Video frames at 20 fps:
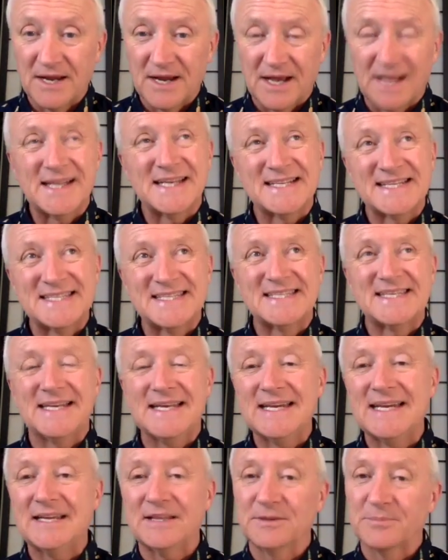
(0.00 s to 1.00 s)
I like
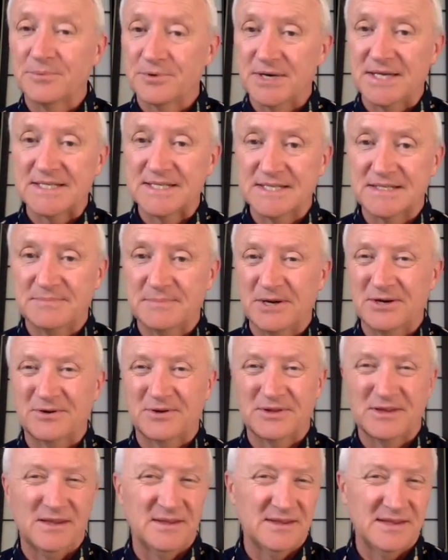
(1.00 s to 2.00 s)
sitting in the presence better
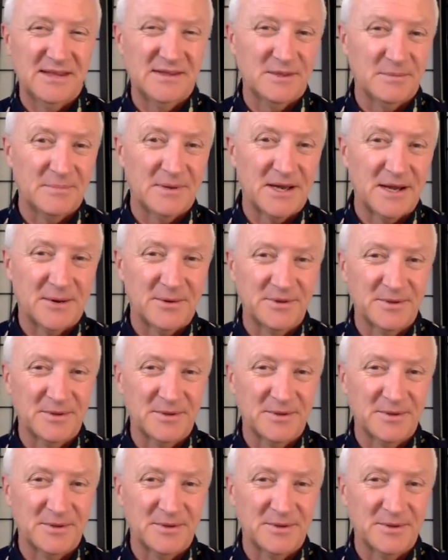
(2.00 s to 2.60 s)
than the power.